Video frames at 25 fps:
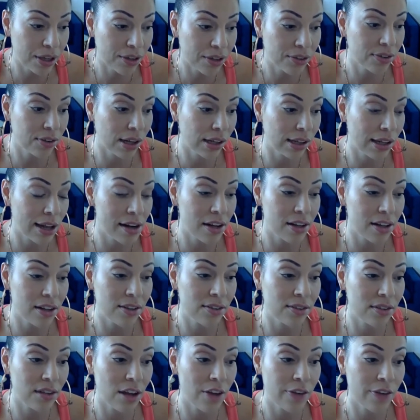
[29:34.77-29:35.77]
Because a lot
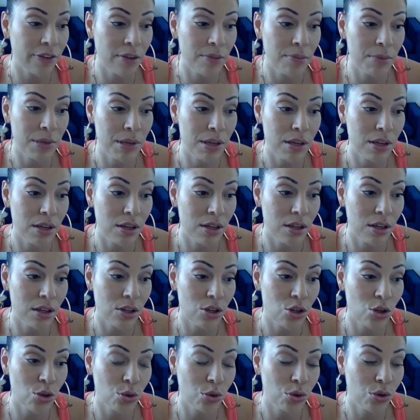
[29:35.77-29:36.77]
of the stuff can
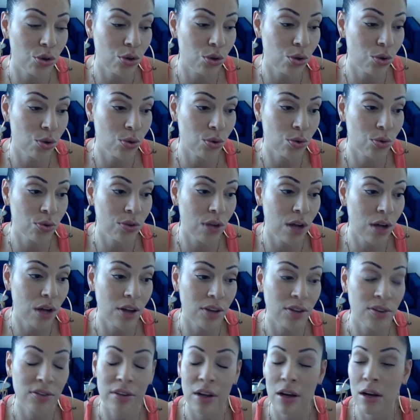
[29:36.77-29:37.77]
be, you use
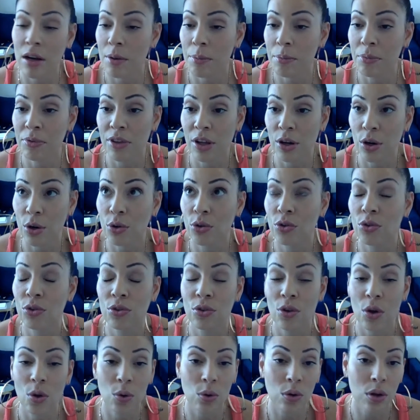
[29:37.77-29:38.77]
subs that are
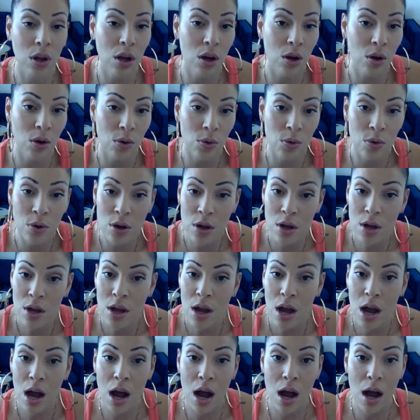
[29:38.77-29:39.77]
so low,
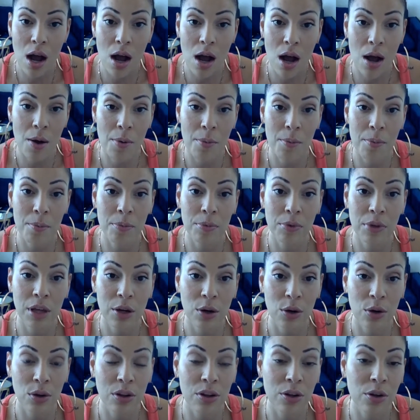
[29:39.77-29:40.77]

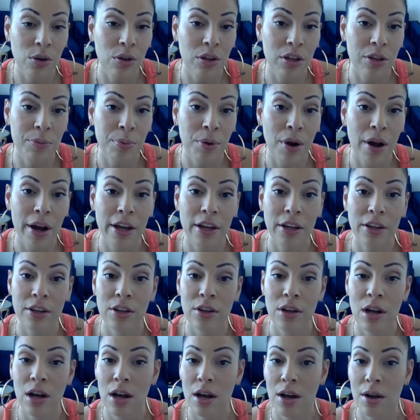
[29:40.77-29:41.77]
that are literally
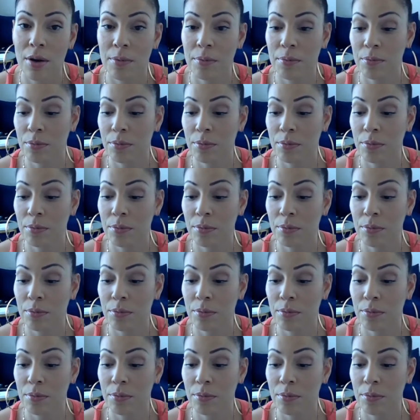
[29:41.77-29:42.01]
probably,